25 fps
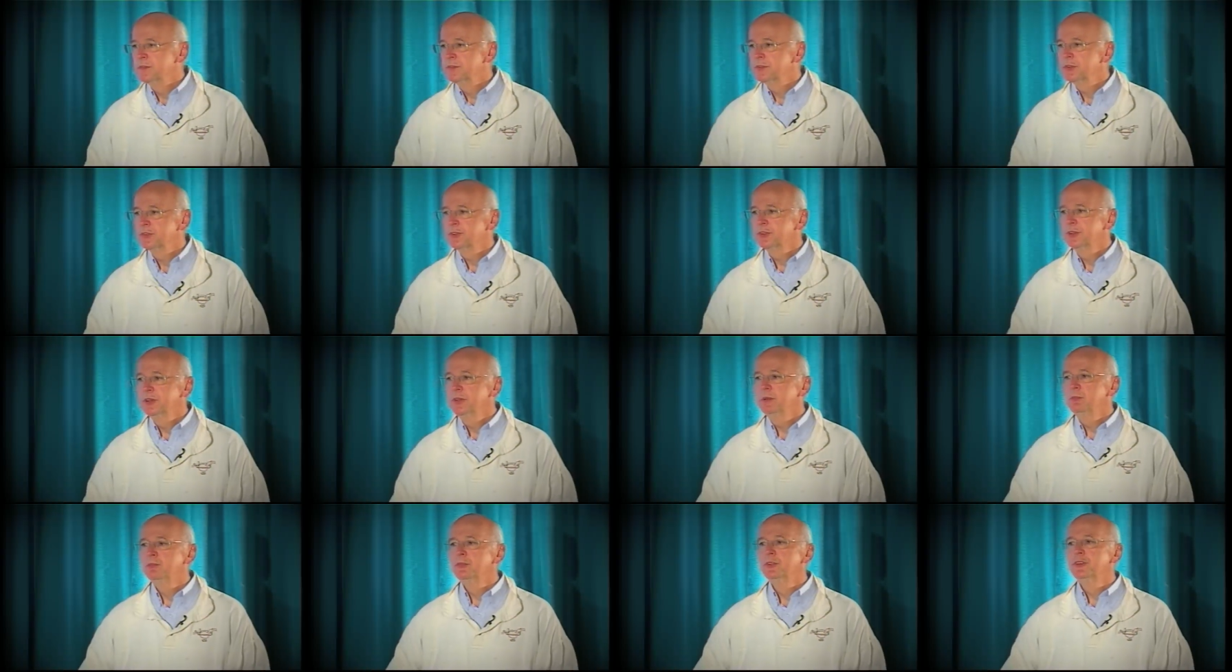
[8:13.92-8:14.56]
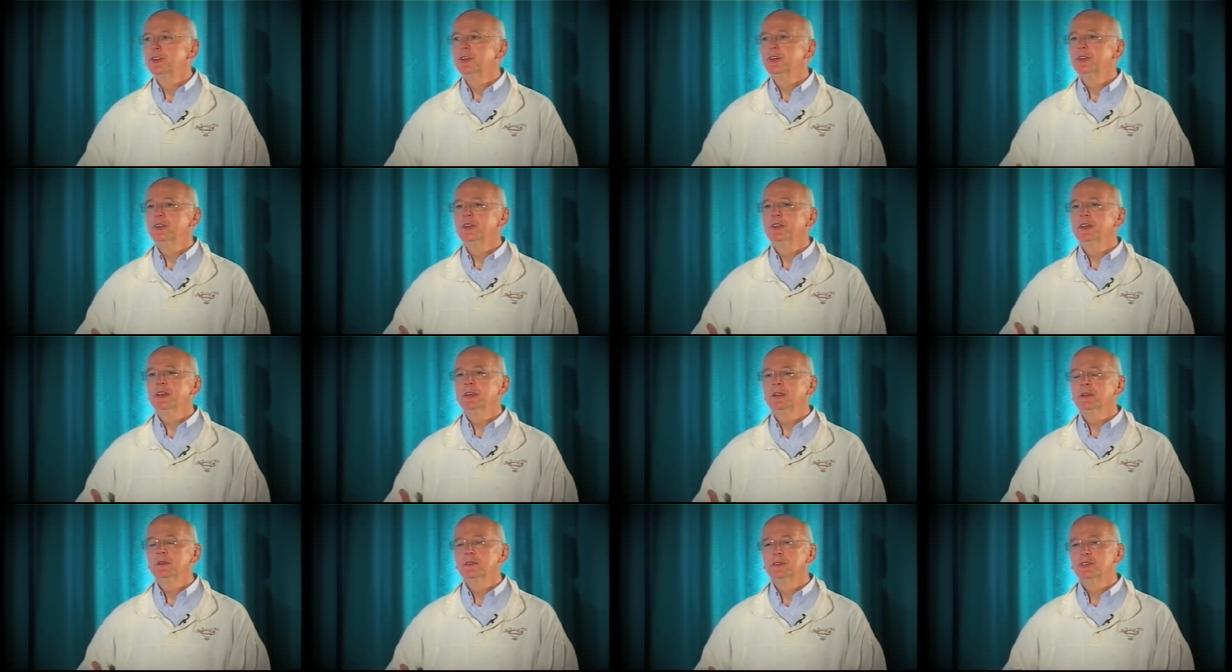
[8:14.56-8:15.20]
Just keep
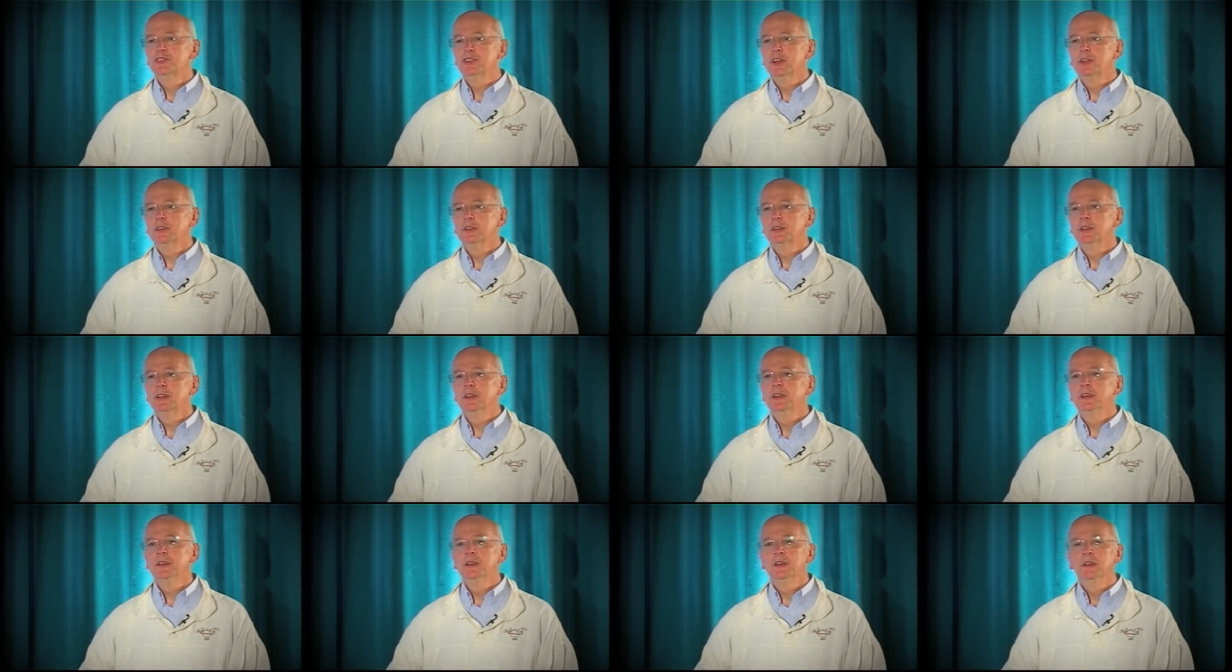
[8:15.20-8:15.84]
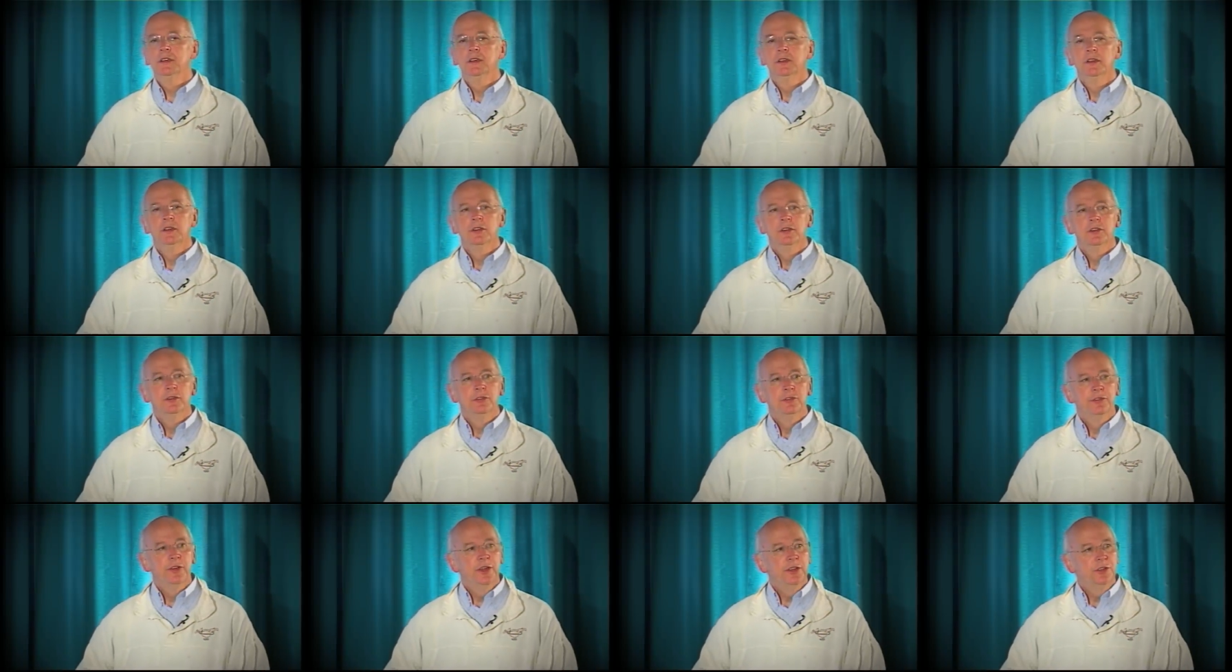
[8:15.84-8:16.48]
returning gently,
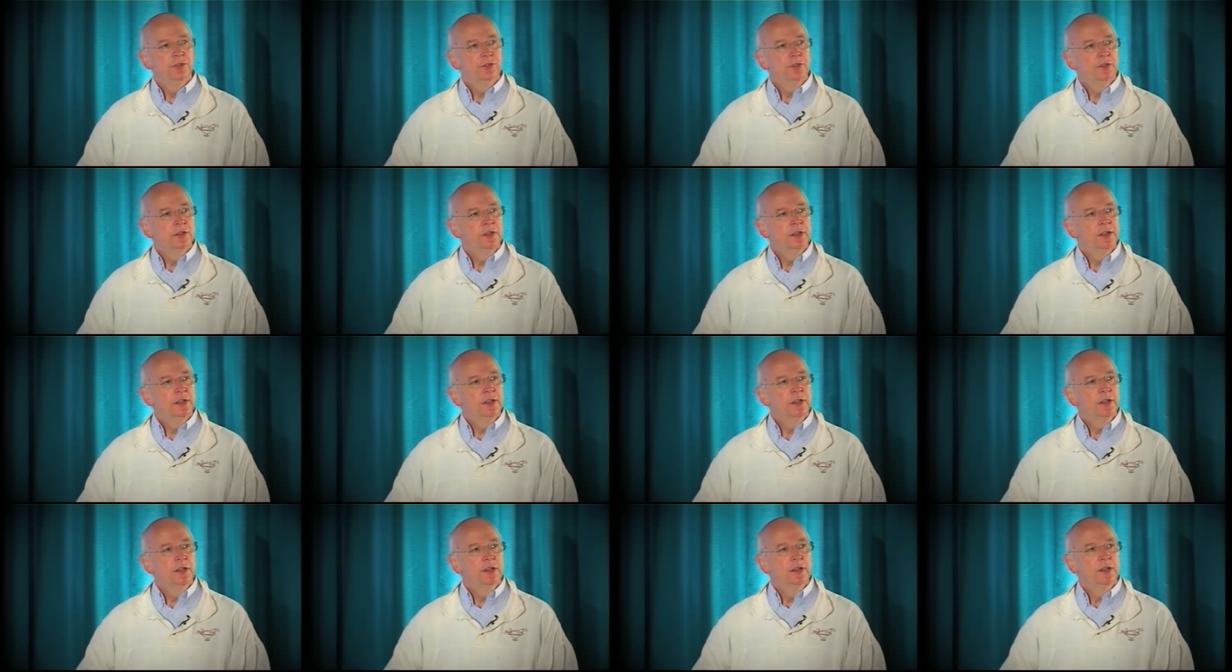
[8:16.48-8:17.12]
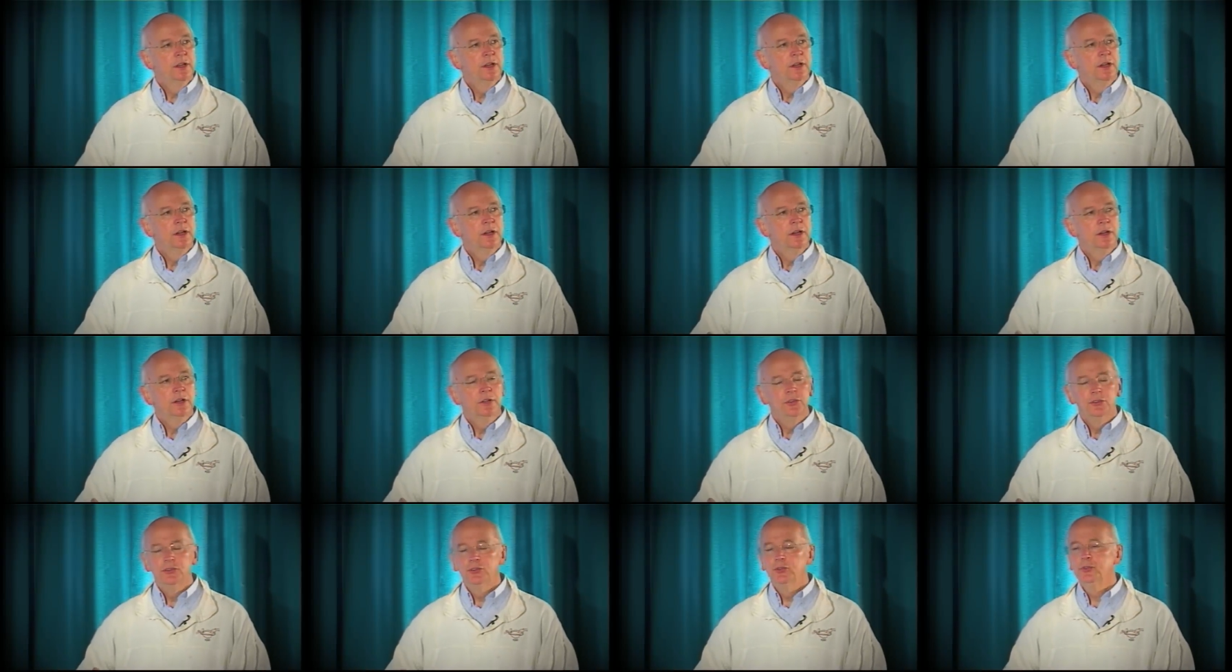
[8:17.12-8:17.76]
faithfully
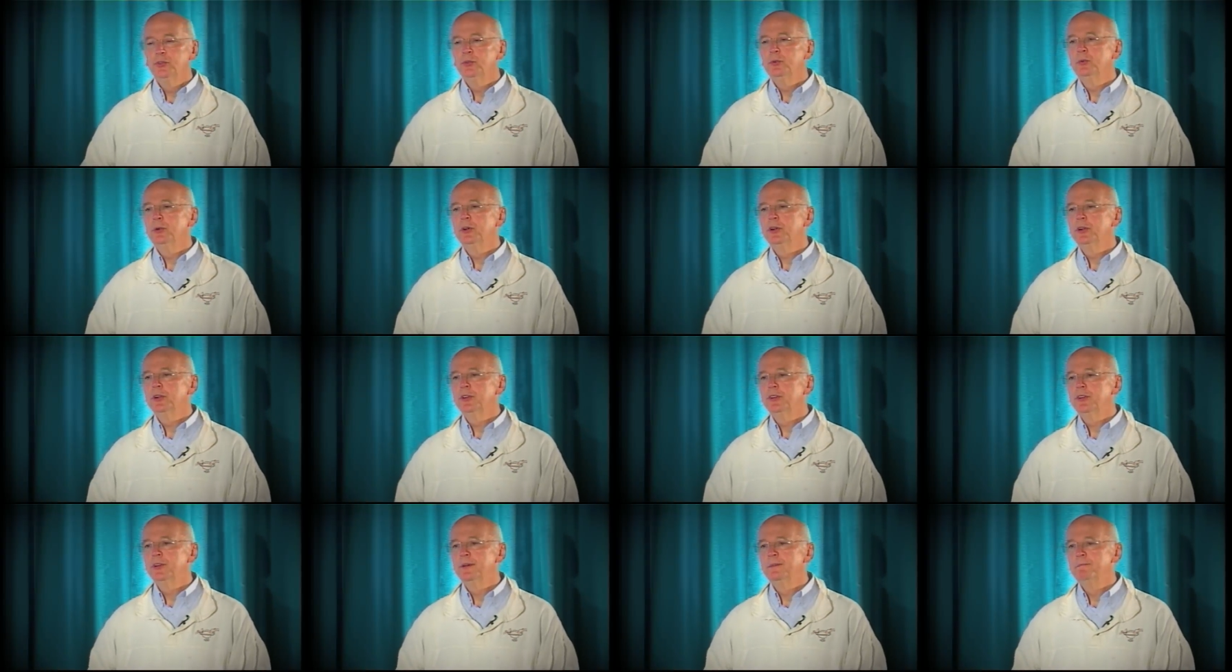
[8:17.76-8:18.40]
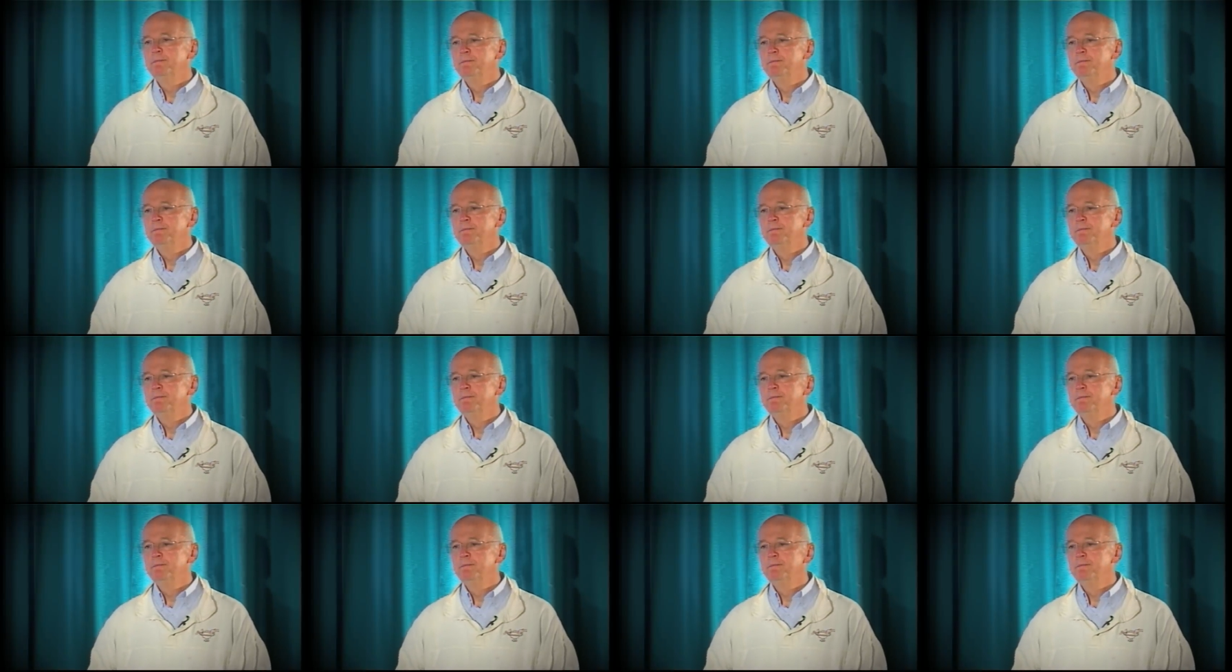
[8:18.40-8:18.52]
to the word.